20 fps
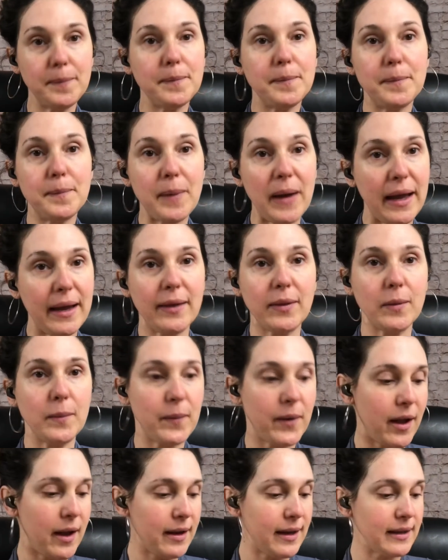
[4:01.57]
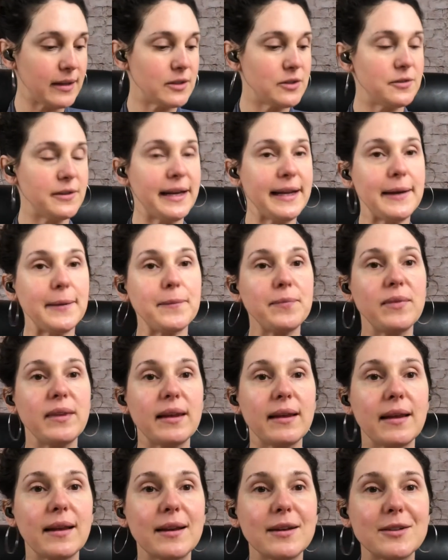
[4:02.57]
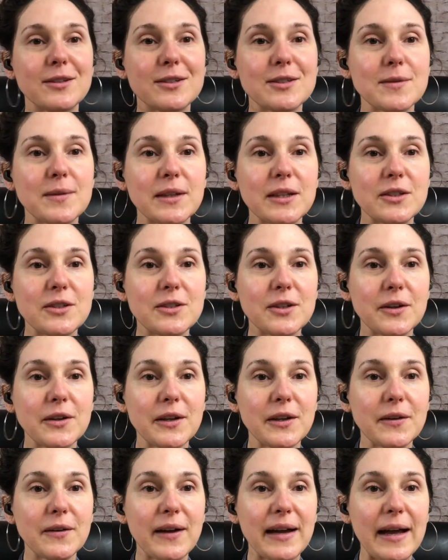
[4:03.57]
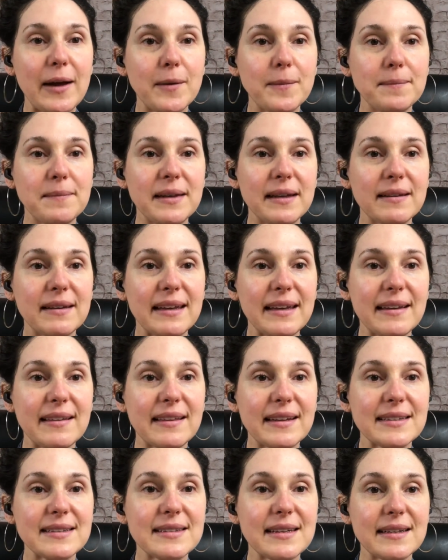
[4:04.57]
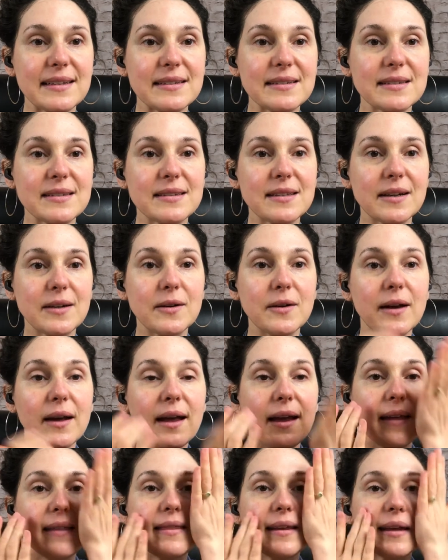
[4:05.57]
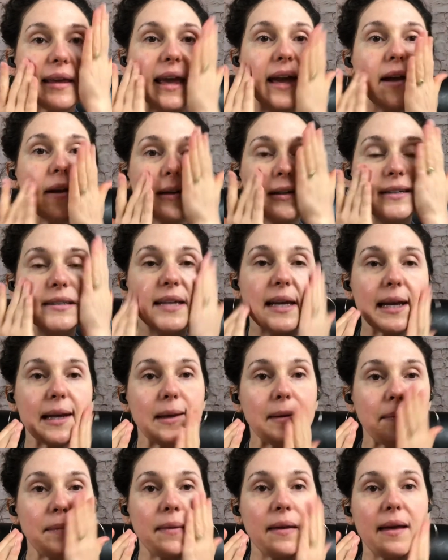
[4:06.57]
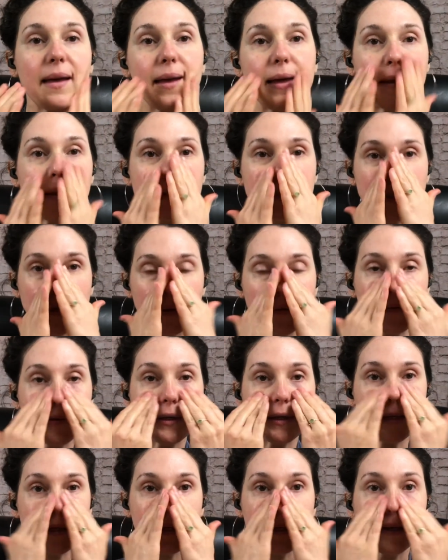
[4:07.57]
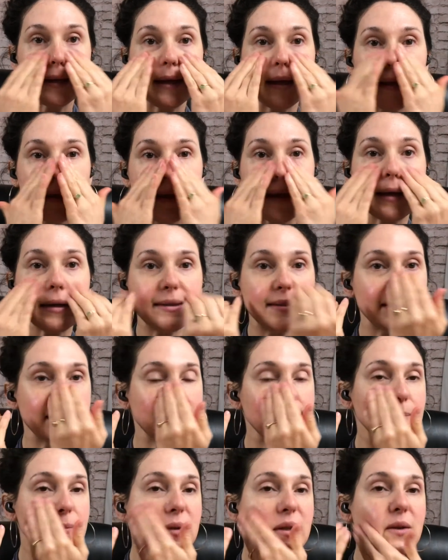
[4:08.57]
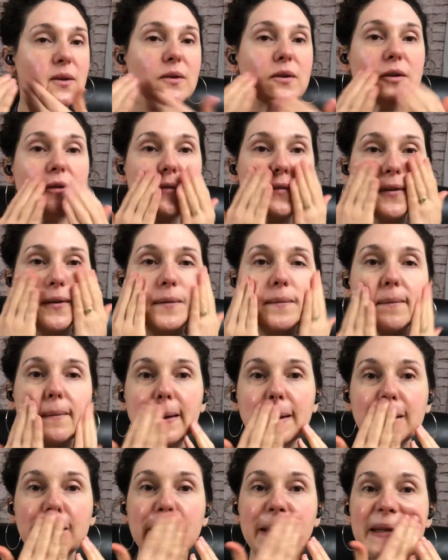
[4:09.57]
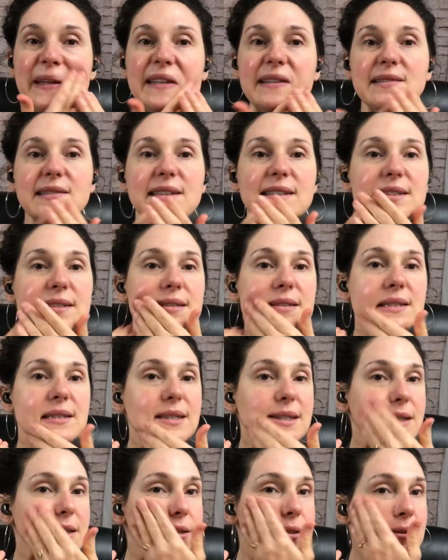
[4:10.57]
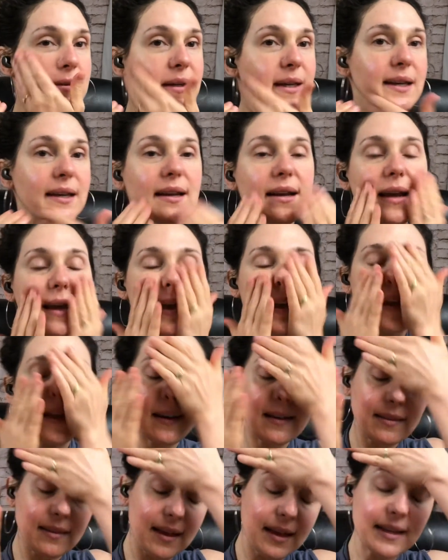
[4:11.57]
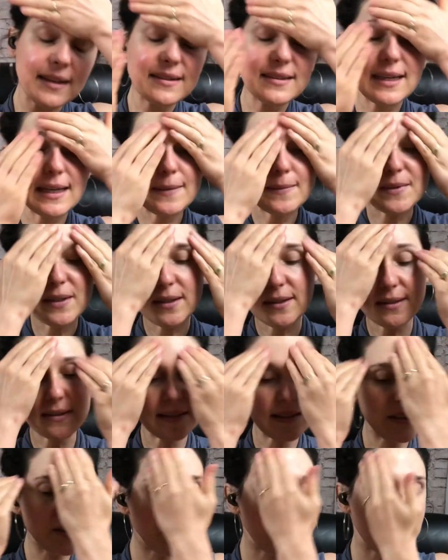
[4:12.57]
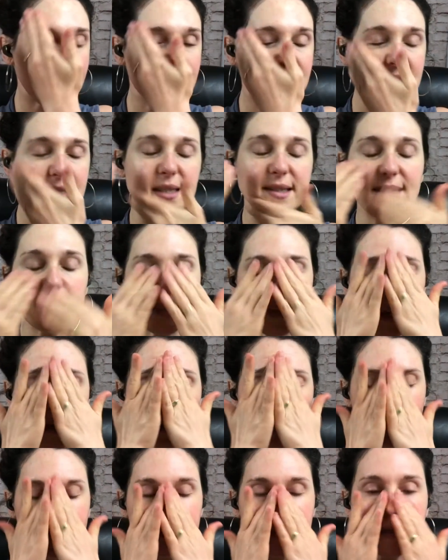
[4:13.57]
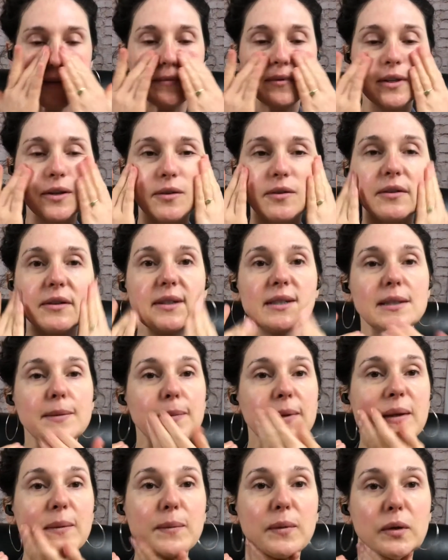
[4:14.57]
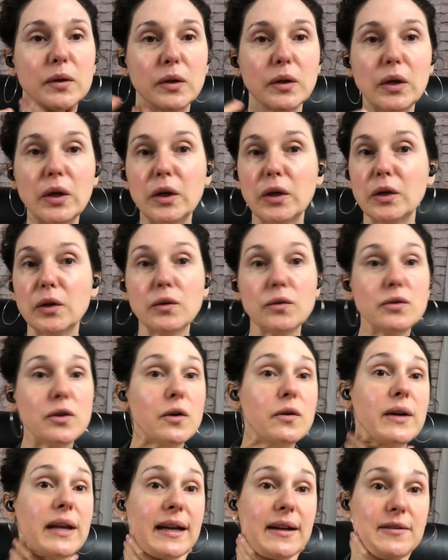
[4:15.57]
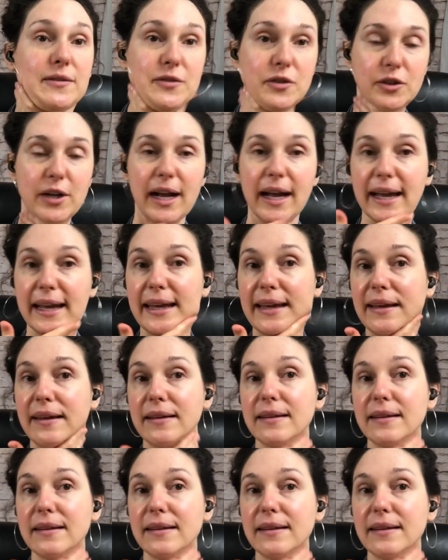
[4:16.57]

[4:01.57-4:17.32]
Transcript: buying the product, right? I just want to show you how milky this is. So the Countertime toner has this beautiful milky consistency to it, and a lot of times I'll suggest the Countertime toner to people who don't have dry